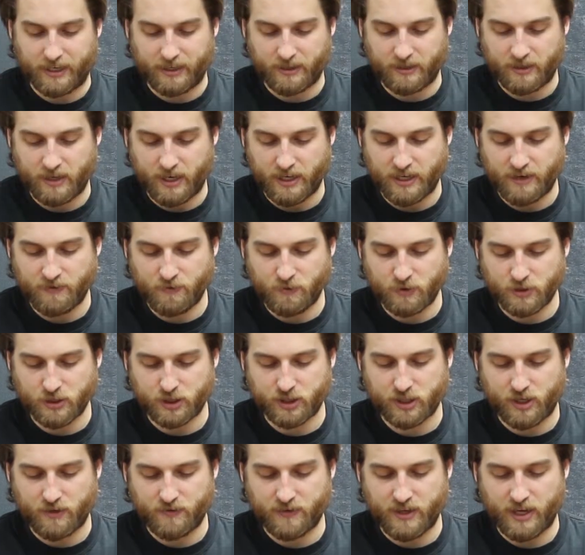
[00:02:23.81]
in. I never want to
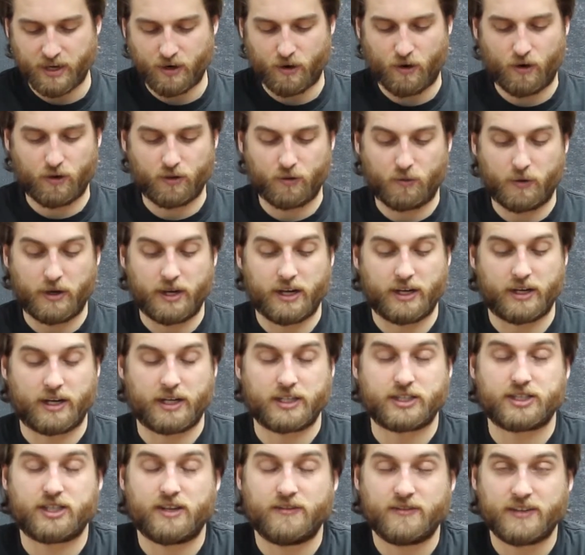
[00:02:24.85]
shove that all the way in. I
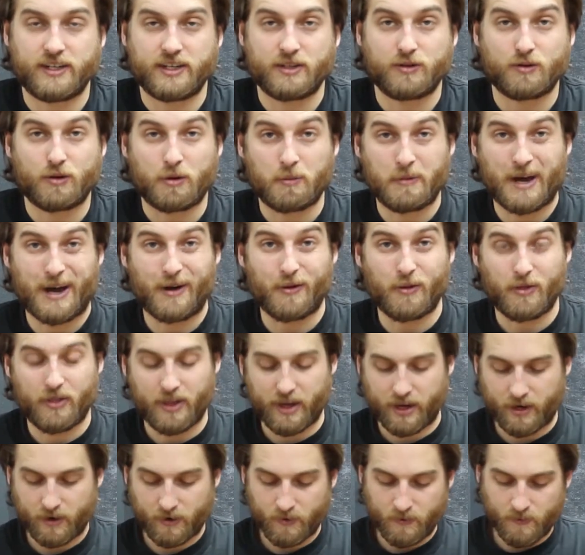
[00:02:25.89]
shove it into about
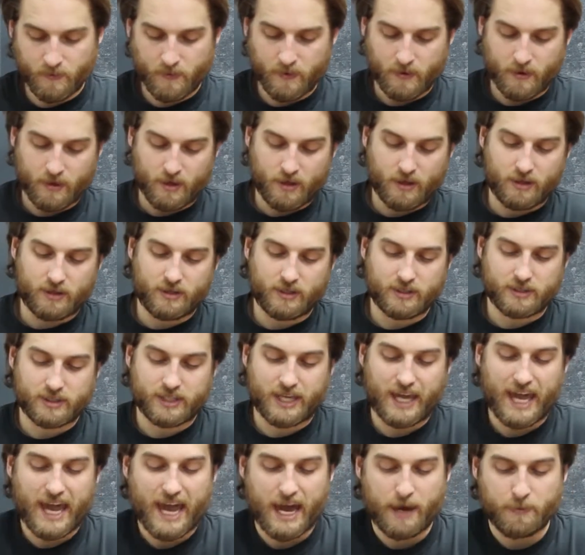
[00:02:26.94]
there. This
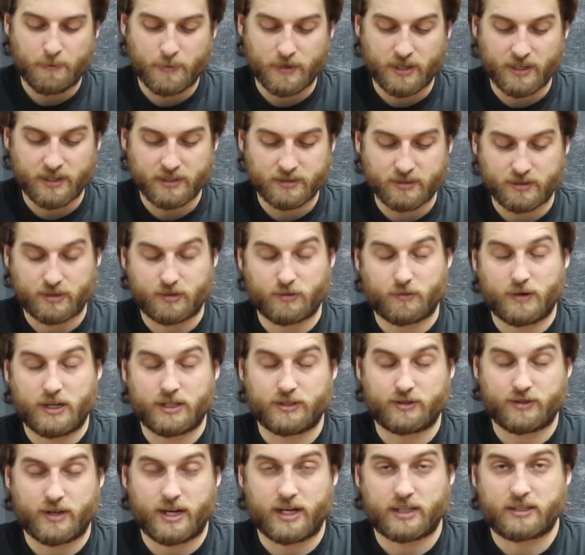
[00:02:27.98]
cap and its
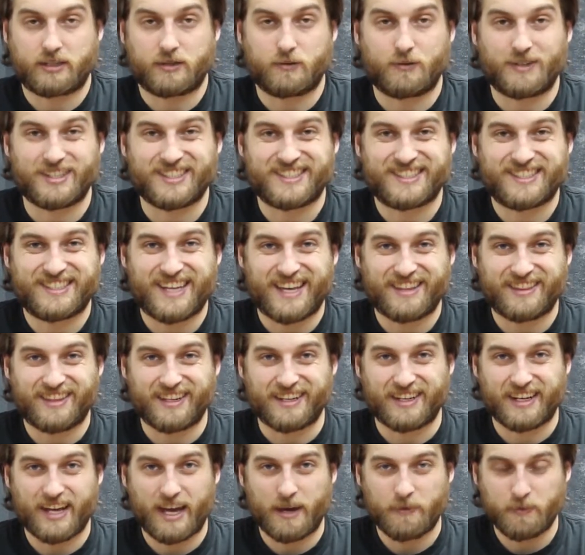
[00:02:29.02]
threads are actually what set the
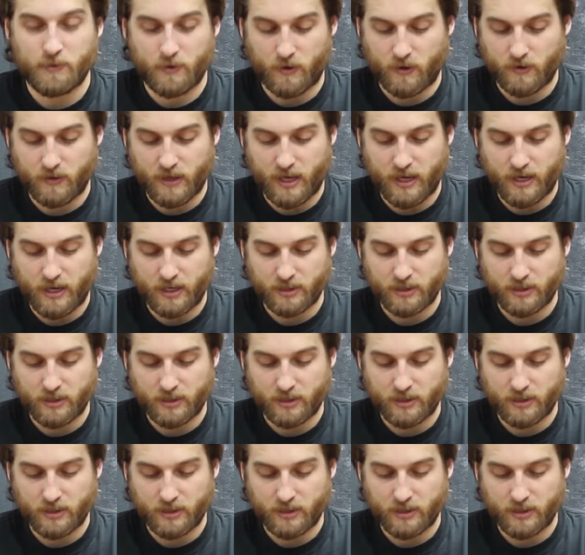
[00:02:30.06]
depth on that